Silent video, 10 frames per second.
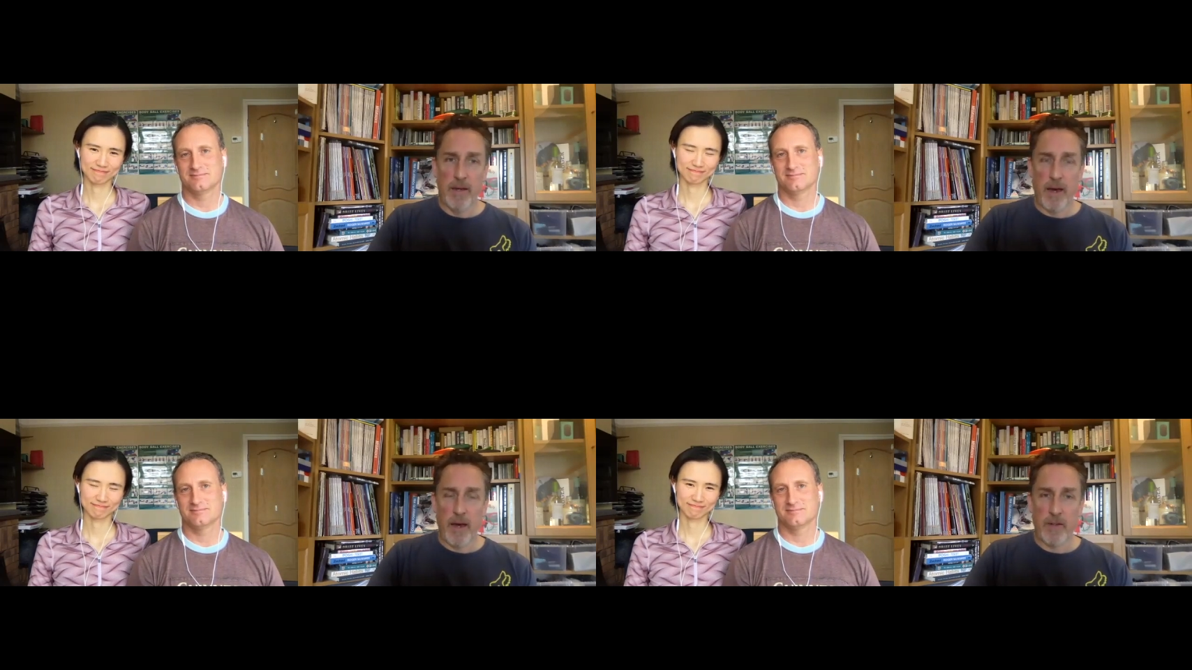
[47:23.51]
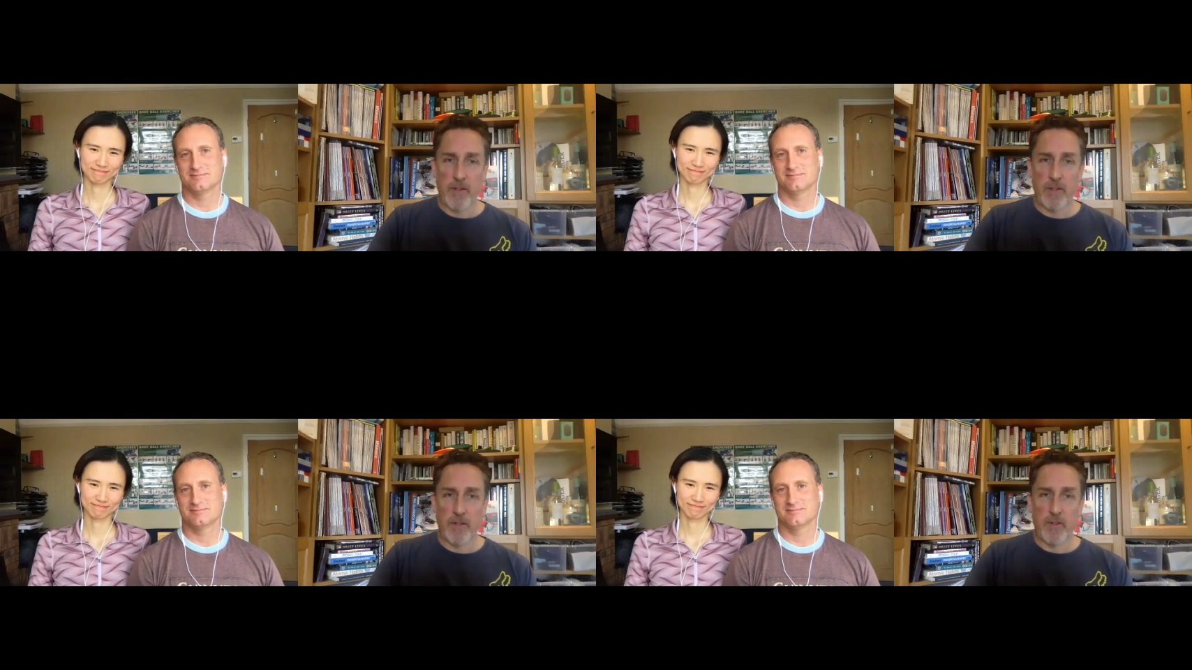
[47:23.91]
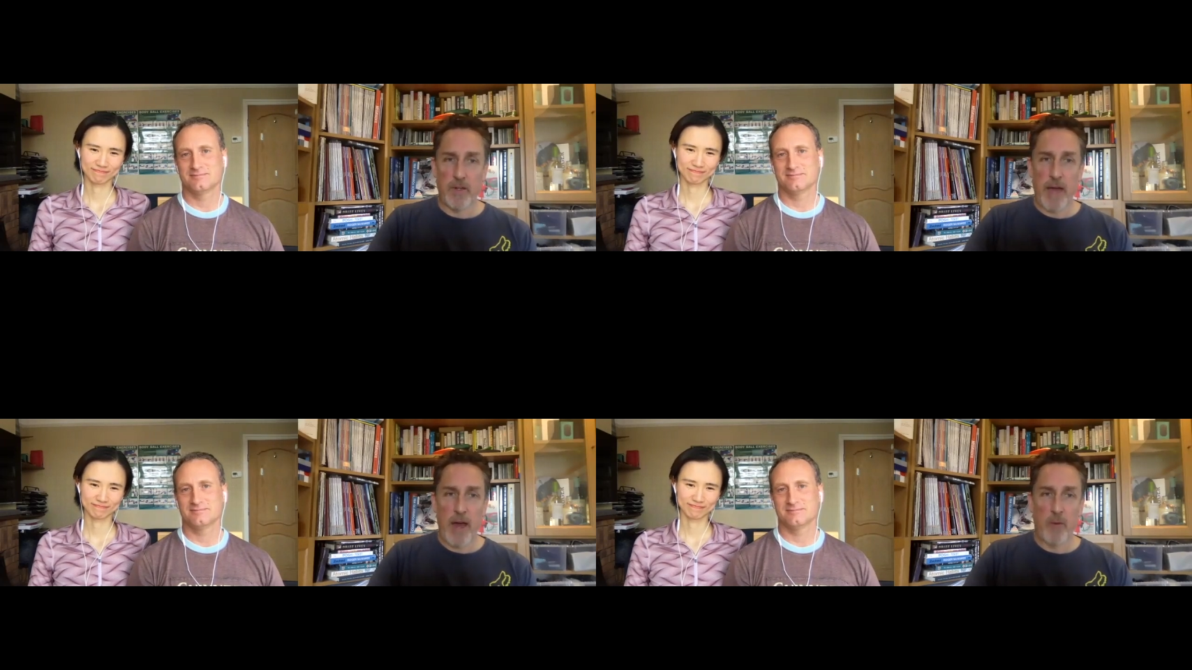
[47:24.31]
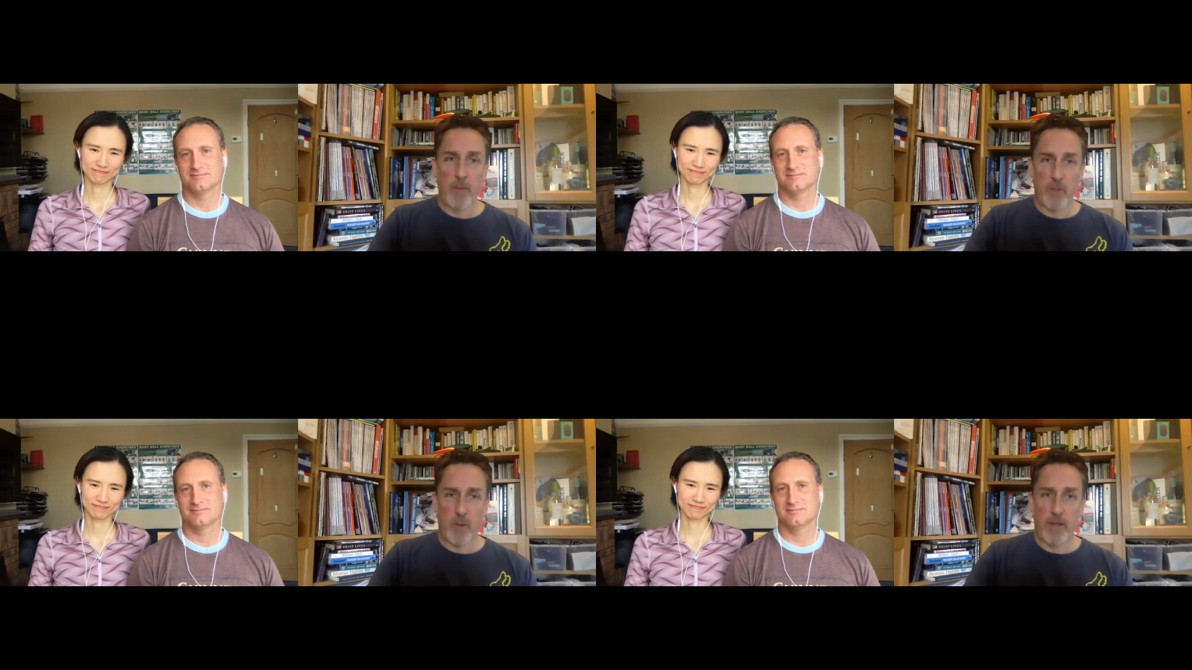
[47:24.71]
Speaker 1: uh, to, to how
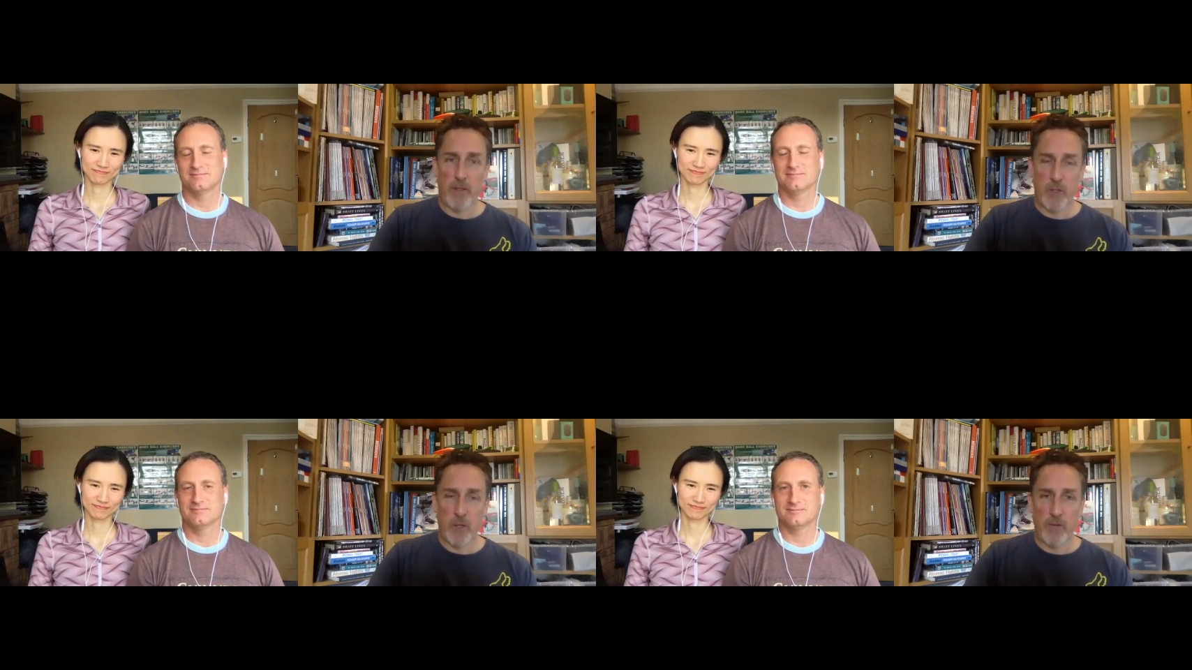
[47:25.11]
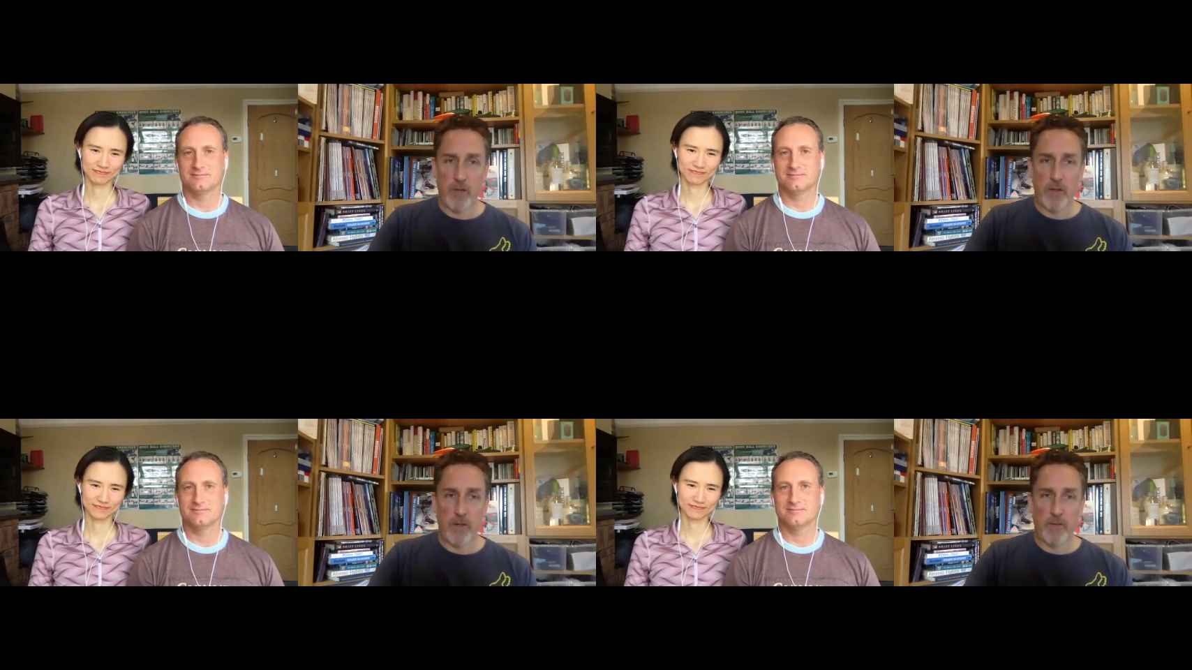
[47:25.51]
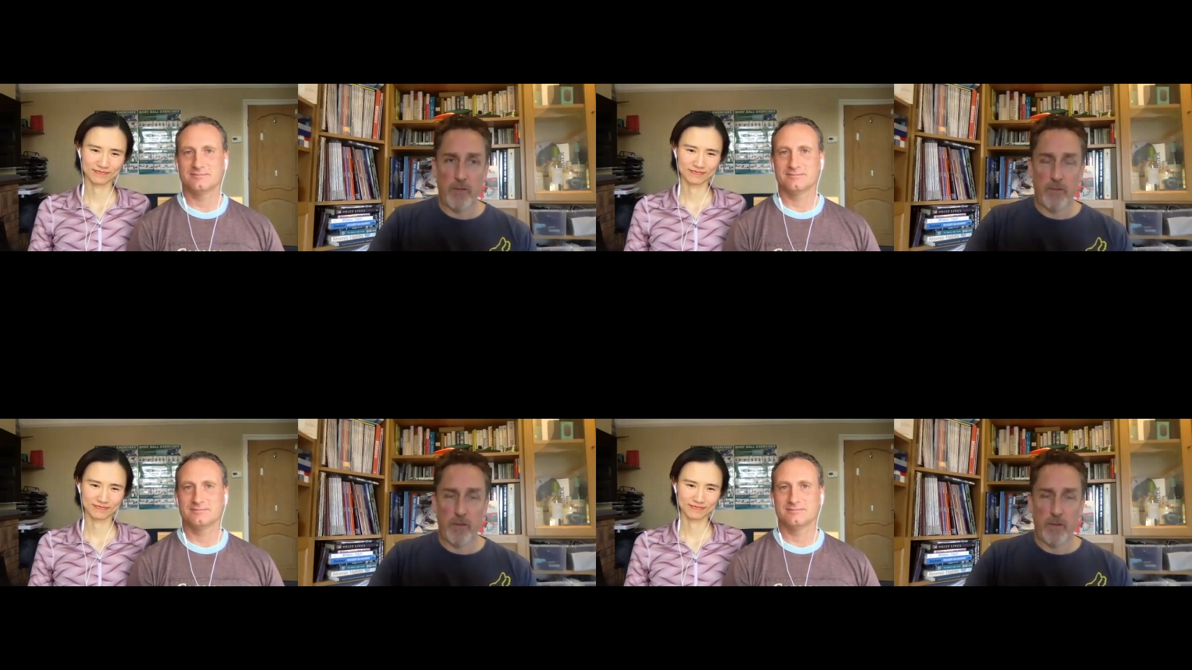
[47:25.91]
between the two of you, you've,